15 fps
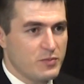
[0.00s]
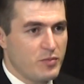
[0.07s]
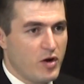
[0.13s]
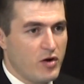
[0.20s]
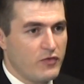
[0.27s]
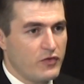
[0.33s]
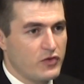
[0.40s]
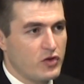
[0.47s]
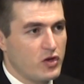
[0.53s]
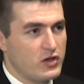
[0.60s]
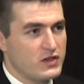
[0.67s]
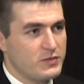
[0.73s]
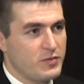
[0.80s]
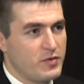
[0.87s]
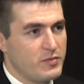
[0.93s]
a powerful thought
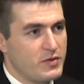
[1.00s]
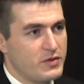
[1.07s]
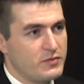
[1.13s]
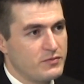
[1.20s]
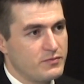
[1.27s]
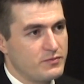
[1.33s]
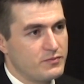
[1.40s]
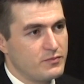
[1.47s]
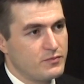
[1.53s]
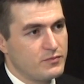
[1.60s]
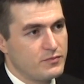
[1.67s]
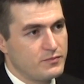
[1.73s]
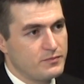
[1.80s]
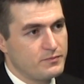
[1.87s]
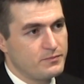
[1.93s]
experiment. One
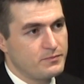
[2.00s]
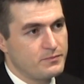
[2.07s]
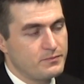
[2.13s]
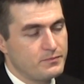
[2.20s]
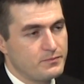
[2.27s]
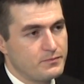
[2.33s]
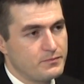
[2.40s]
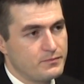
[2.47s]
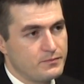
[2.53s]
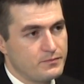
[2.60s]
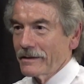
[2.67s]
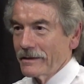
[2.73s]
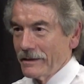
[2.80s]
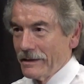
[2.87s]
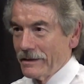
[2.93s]
shortcoming of that
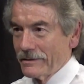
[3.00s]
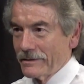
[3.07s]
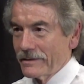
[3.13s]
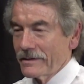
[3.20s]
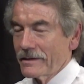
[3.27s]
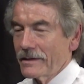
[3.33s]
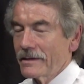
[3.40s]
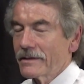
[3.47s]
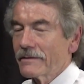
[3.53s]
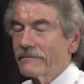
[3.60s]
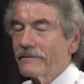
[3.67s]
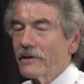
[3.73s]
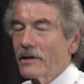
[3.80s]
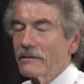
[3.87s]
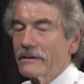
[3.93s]
is the
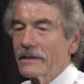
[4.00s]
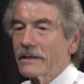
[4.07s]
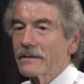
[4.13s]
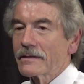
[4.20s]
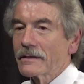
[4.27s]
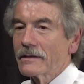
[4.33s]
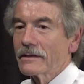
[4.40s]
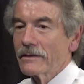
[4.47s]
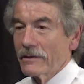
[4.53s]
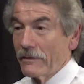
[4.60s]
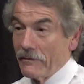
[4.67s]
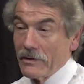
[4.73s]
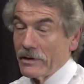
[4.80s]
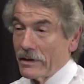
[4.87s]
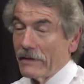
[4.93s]
following,
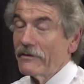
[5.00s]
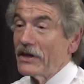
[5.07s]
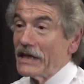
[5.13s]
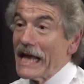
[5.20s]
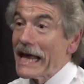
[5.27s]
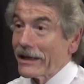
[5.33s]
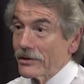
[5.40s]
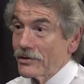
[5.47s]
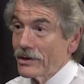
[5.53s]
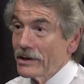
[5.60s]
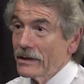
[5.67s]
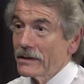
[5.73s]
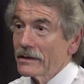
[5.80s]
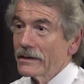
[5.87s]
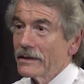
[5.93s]
of the
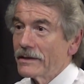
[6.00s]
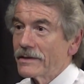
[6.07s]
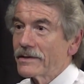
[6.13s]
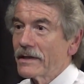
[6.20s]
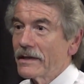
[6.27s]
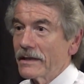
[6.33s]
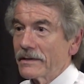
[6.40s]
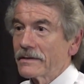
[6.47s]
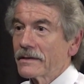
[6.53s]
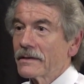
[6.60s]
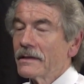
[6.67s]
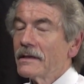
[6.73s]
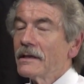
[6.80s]
analogy is this: